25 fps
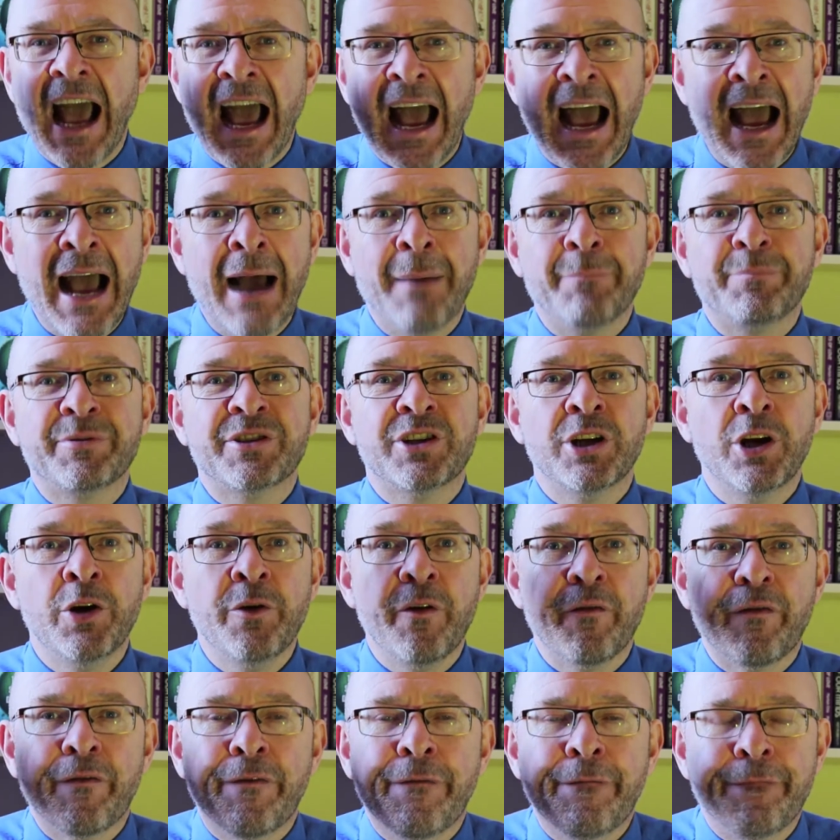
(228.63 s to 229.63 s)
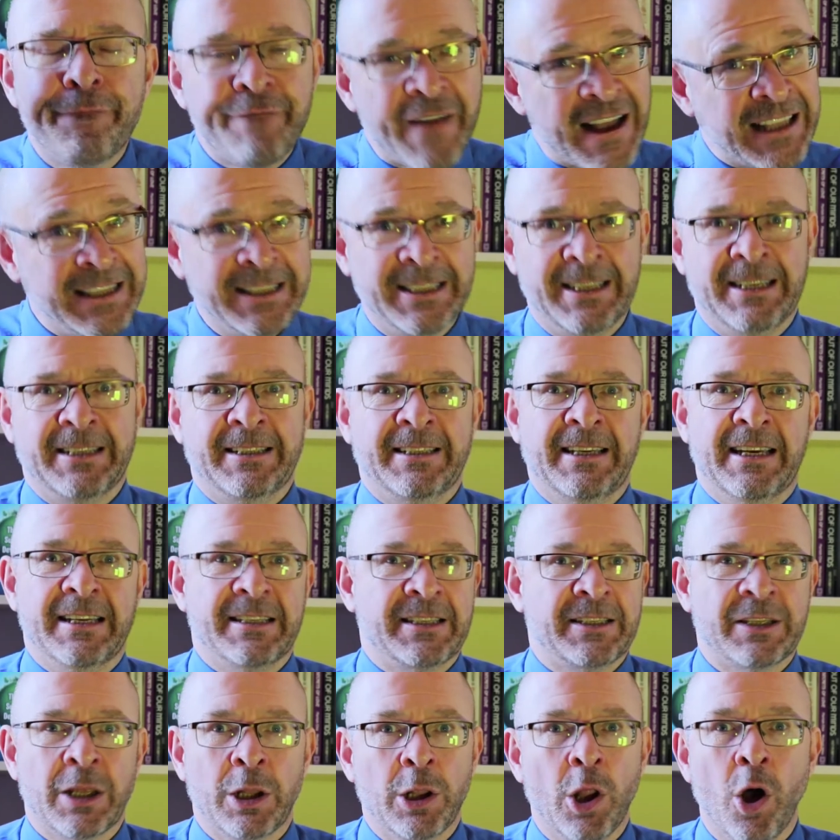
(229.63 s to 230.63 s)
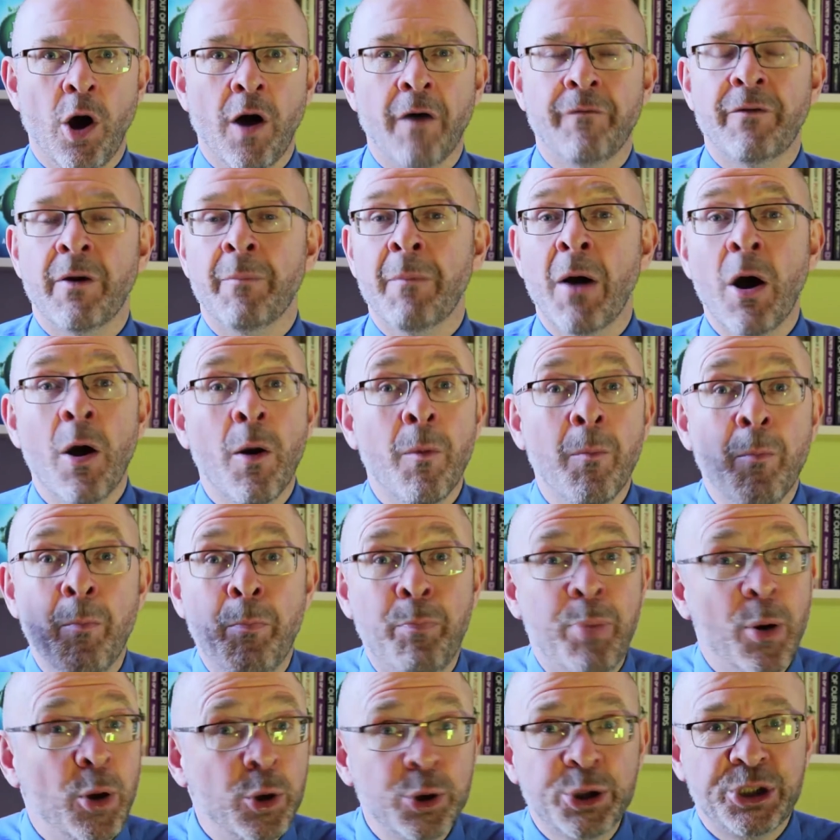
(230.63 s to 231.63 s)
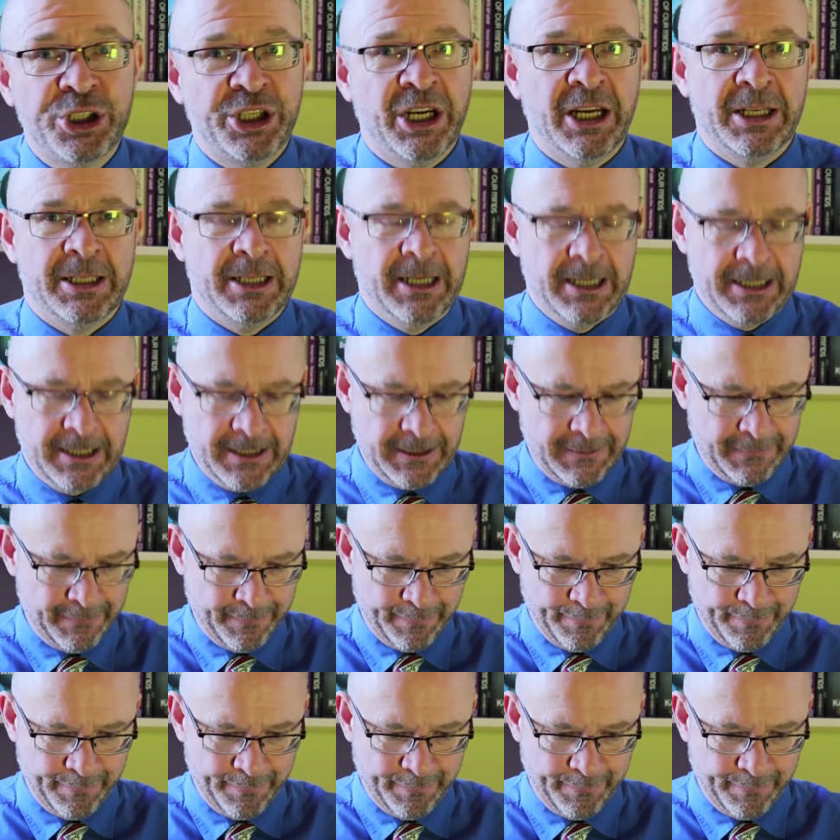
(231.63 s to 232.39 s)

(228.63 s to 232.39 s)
Absolute fantasists, the lot of them, bullshitters.